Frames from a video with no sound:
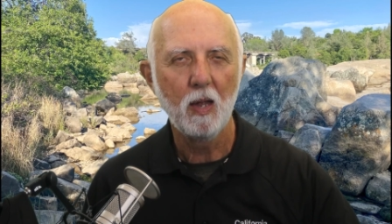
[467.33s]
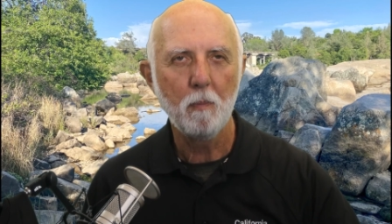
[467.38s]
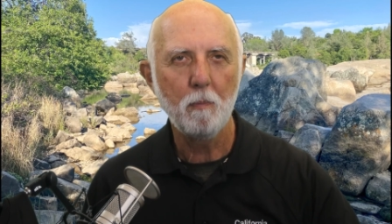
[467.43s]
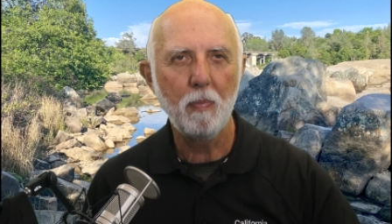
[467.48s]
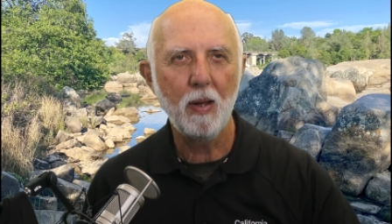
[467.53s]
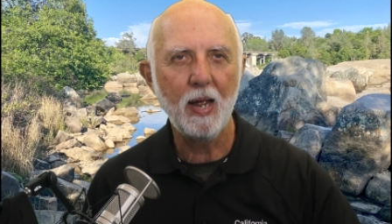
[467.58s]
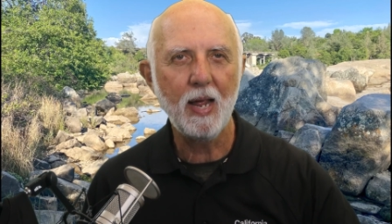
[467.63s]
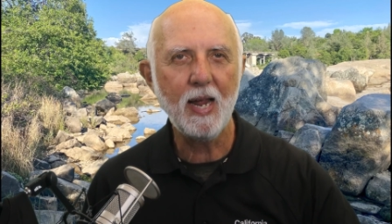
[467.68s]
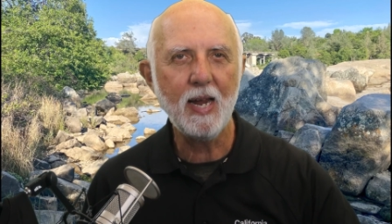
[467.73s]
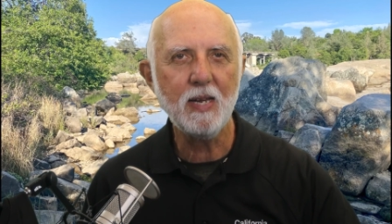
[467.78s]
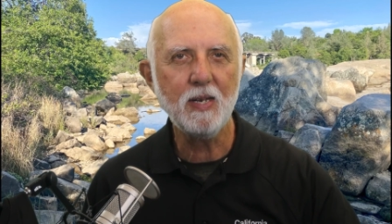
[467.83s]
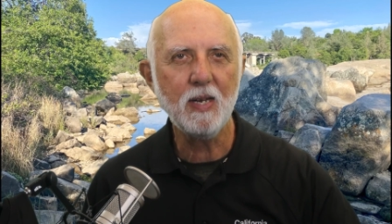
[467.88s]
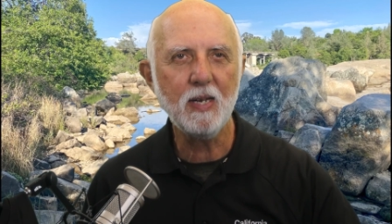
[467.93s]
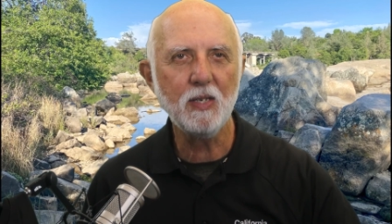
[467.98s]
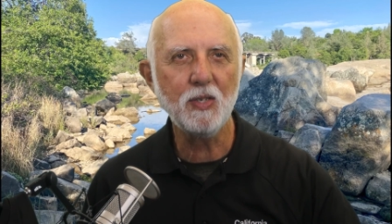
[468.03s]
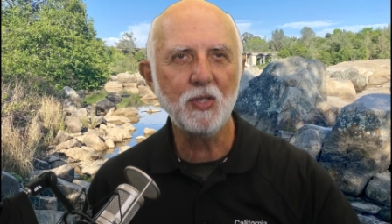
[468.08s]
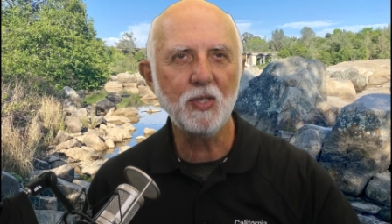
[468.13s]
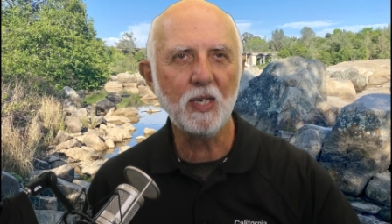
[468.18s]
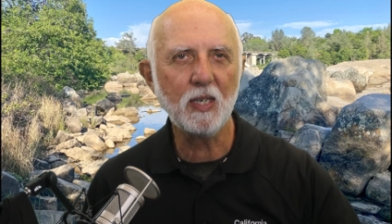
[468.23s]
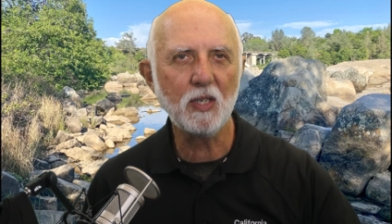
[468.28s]
By eighteen
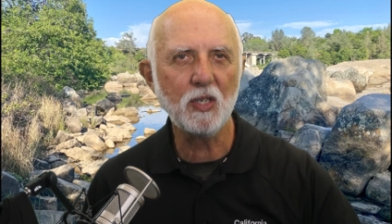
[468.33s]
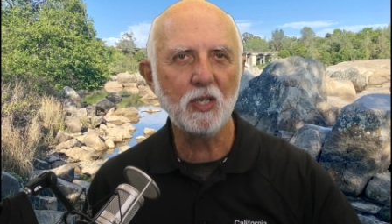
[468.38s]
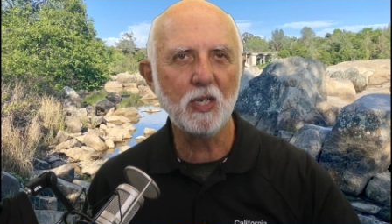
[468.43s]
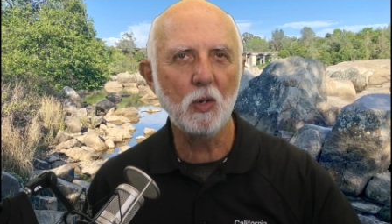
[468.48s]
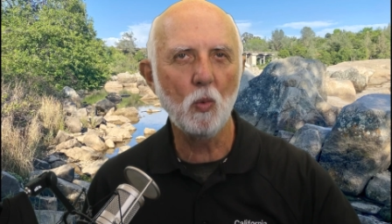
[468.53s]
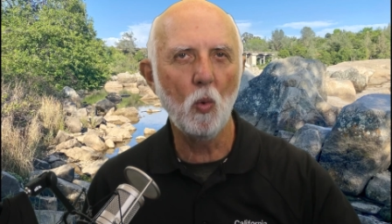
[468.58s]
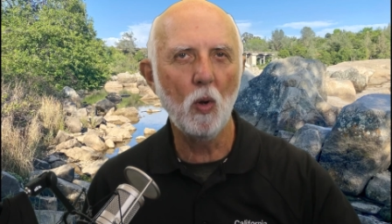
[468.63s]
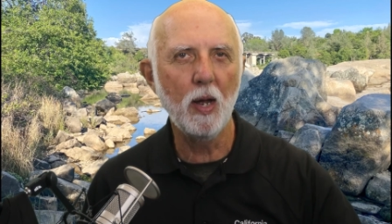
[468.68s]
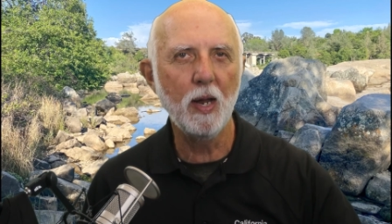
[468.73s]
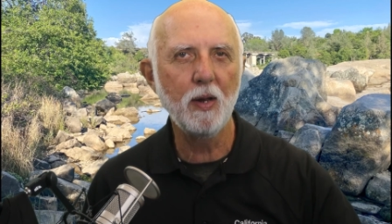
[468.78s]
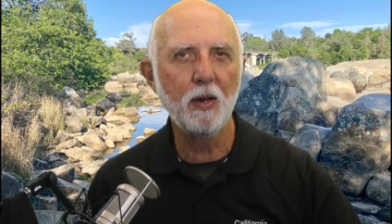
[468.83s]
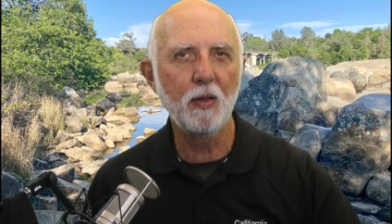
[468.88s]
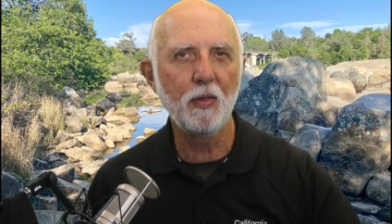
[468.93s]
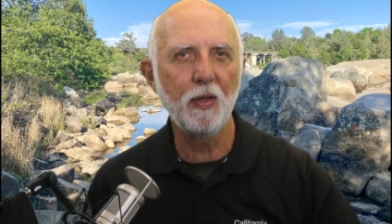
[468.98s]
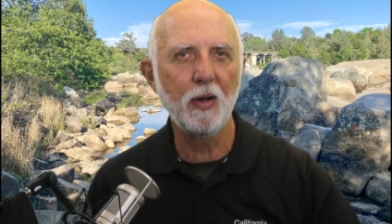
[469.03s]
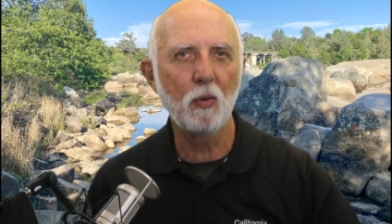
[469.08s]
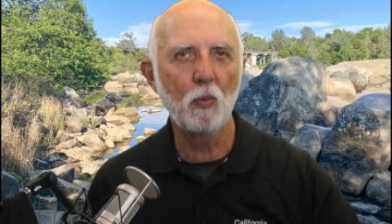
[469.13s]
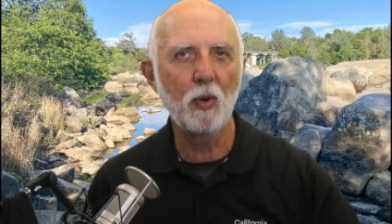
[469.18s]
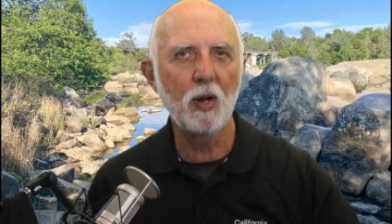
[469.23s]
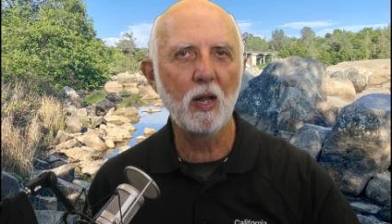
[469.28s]
sixty-one,
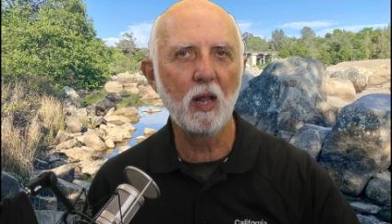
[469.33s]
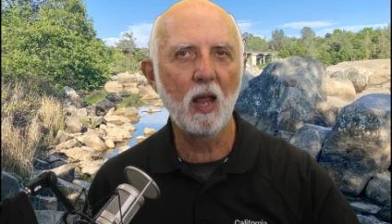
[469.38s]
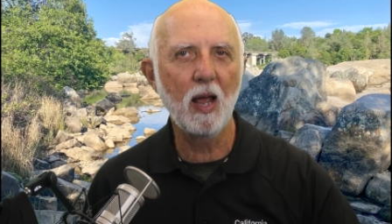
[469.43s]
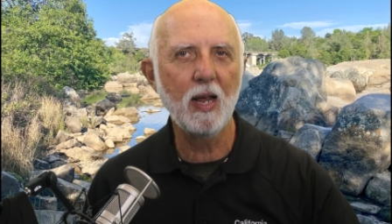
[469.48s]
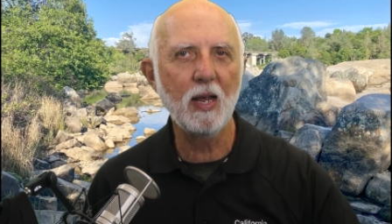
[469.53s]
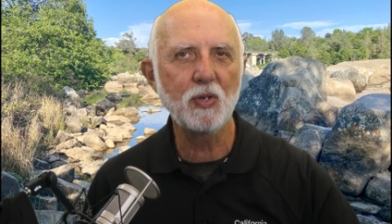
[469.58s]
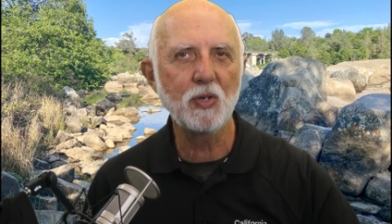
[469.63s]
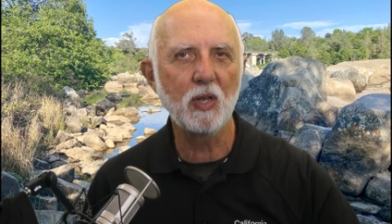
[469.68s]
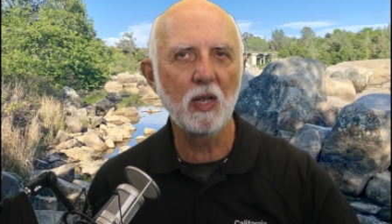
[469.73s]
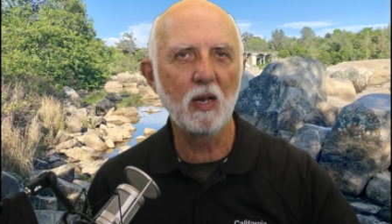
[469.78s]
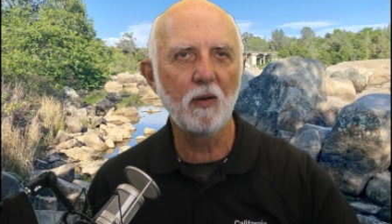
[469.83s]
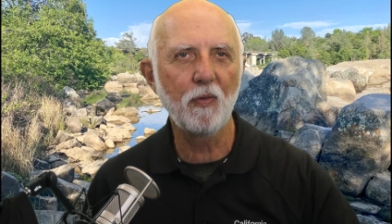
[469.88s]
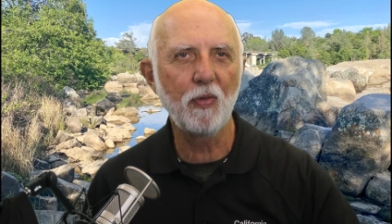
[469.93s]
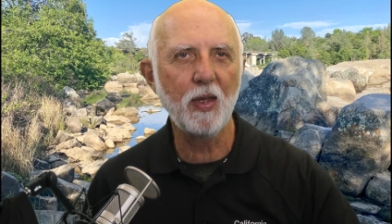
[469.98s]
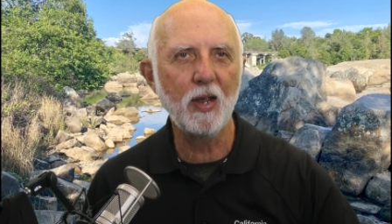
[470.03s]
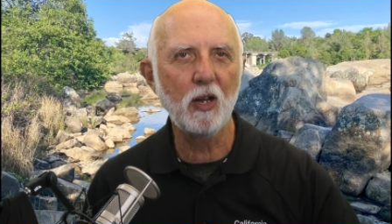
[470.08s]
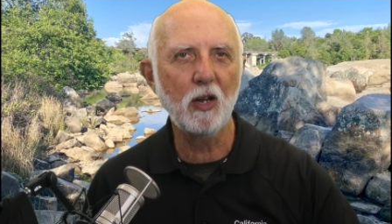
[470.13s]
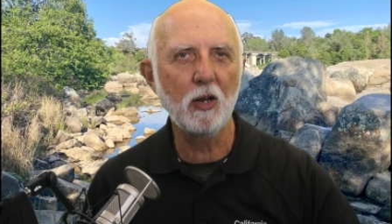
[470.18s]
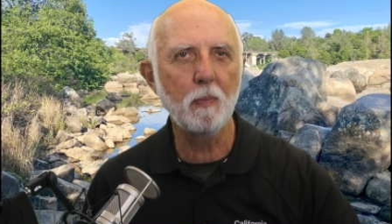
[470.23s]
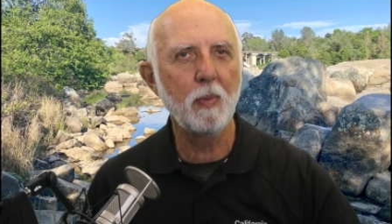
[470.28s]
they realized that if
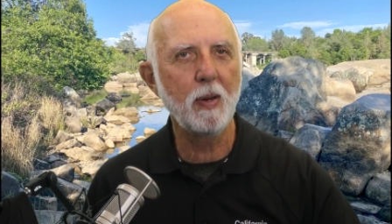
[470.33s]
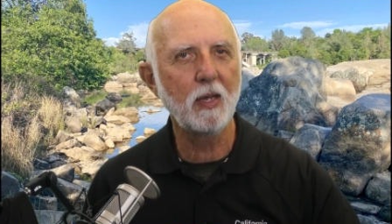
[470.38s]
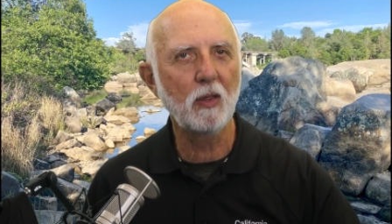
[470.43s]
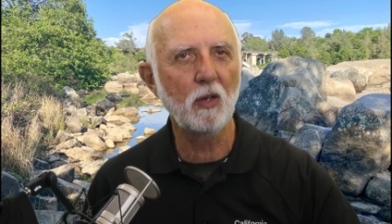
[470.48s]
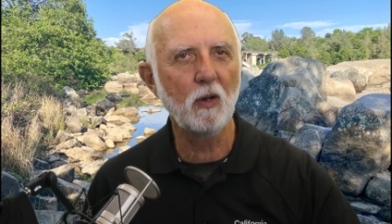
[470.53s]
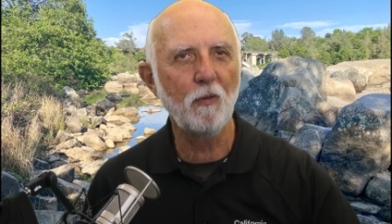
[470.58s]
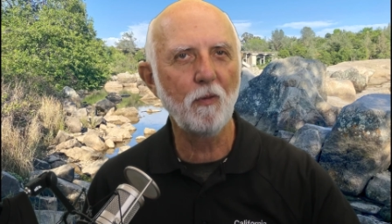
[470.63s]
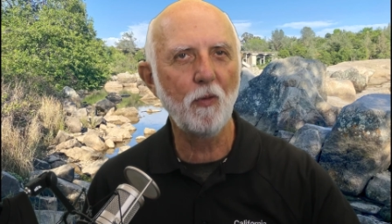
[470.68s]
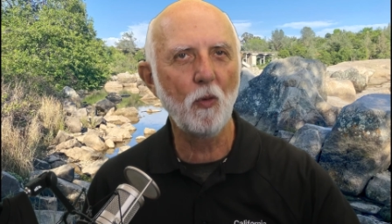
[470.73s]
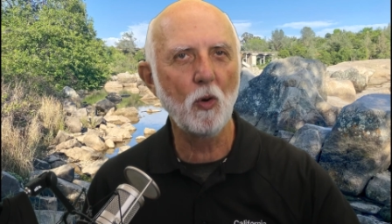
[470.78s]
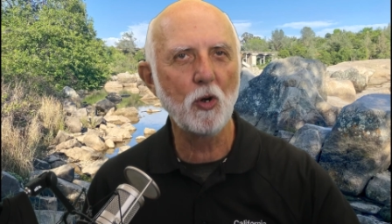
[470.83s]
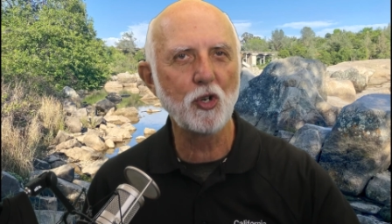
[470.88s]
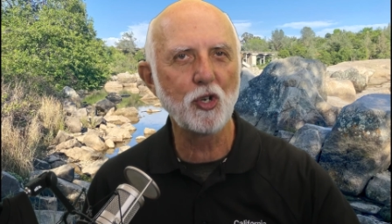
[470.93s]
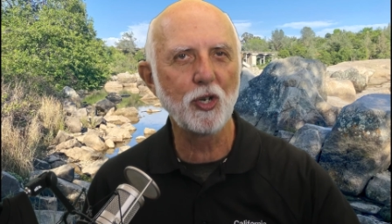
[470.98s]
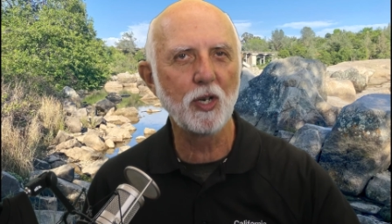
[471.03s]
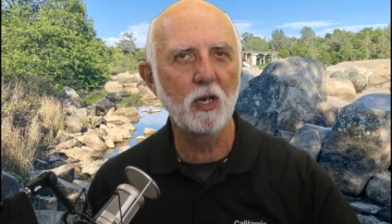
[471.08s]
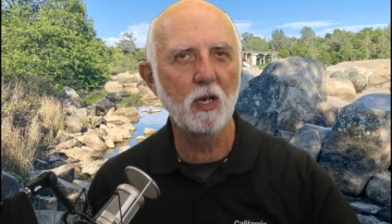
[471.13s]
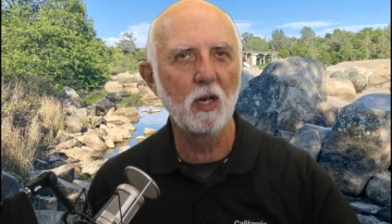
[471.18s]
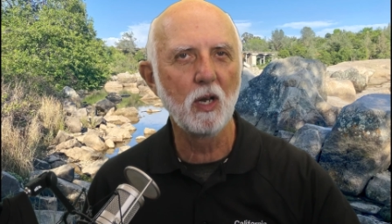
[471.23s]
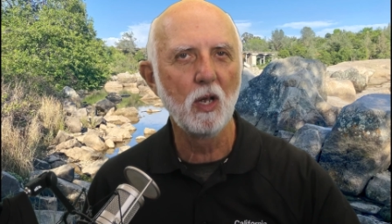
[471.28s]
they could make their
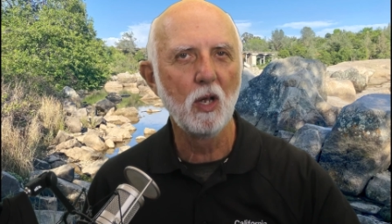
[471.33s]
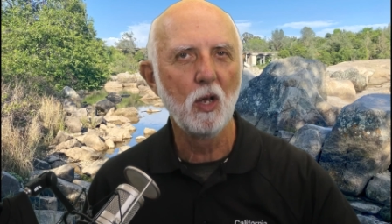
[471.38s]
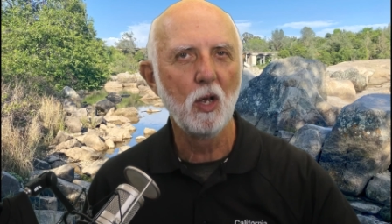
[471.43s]
fortune